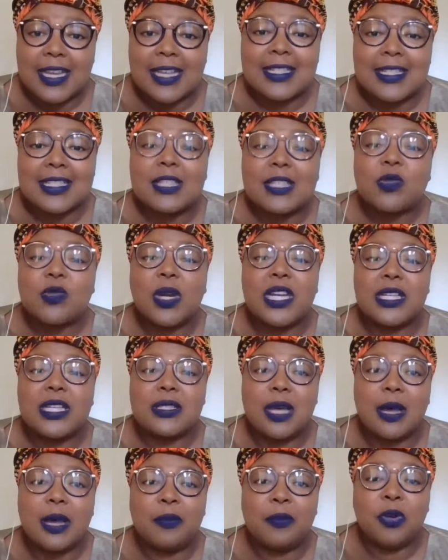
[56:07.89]
As just one
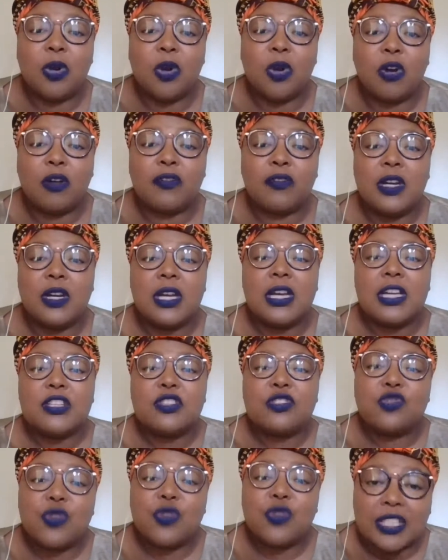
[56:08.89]
example of
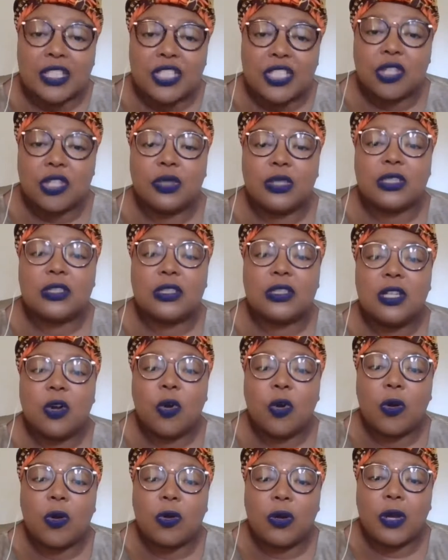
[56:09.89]
structural
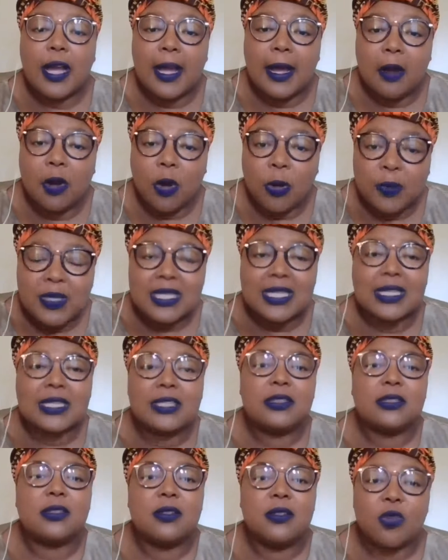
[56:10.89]

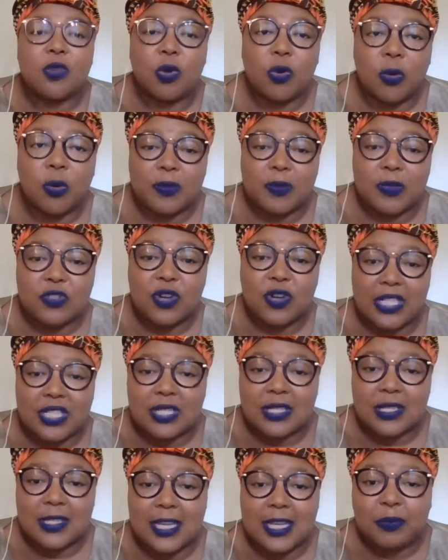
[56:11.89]
obstacles or
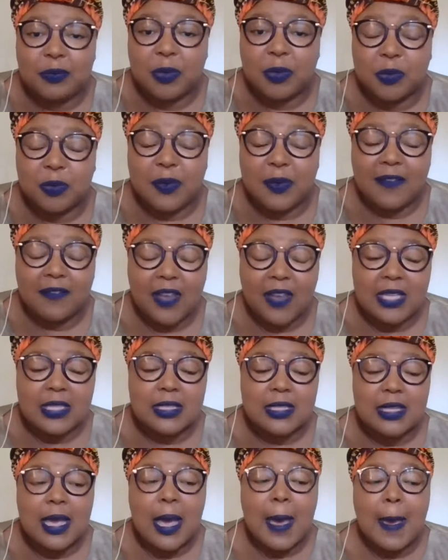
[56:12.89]
obstructions that people may
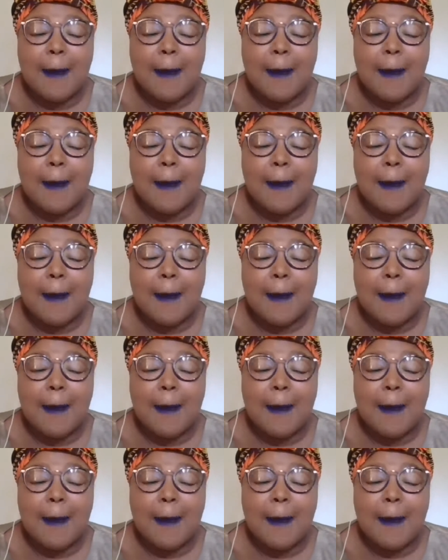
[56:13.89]
face.